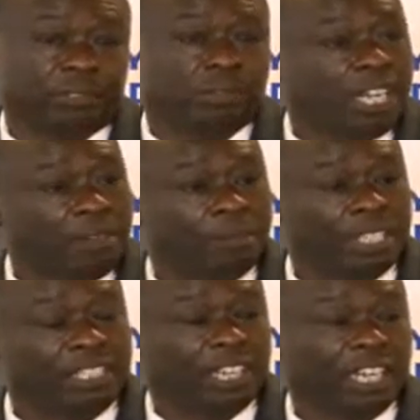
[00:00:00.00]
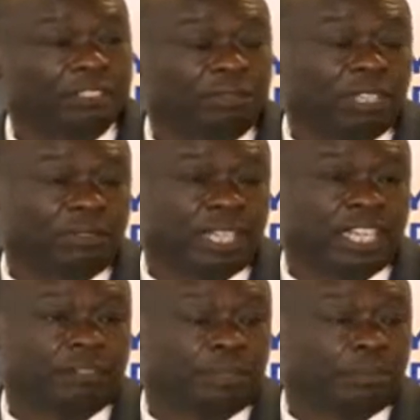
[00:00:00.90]
to come and interact with our
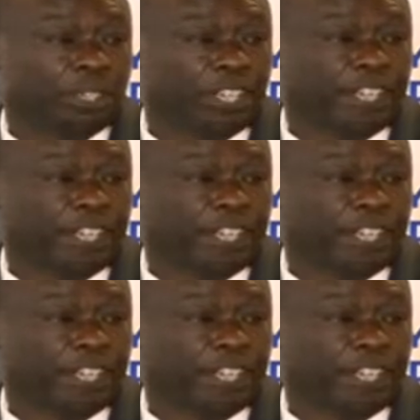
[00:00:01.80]
young people